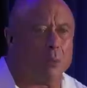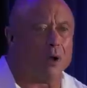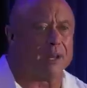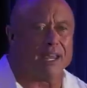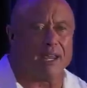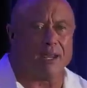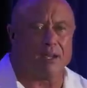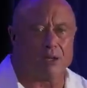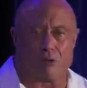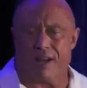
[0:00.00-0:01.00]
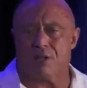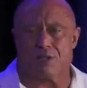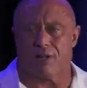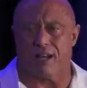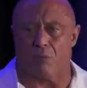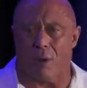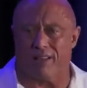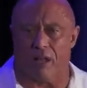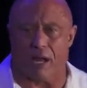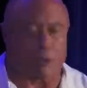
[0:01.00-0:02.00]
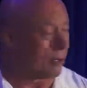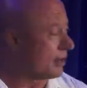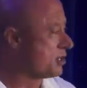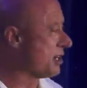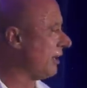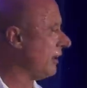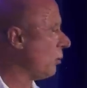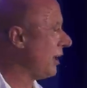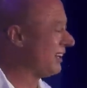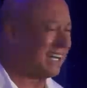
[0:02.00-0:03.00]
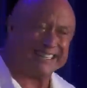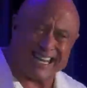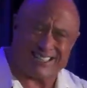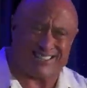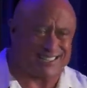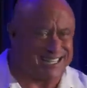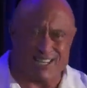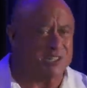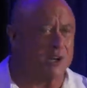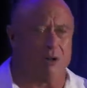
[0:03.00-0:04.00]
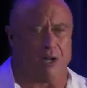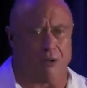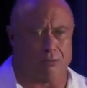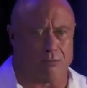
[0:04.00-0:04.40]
want a grandson out of wedlock or a grandchild out of wedlock, that's a no-go.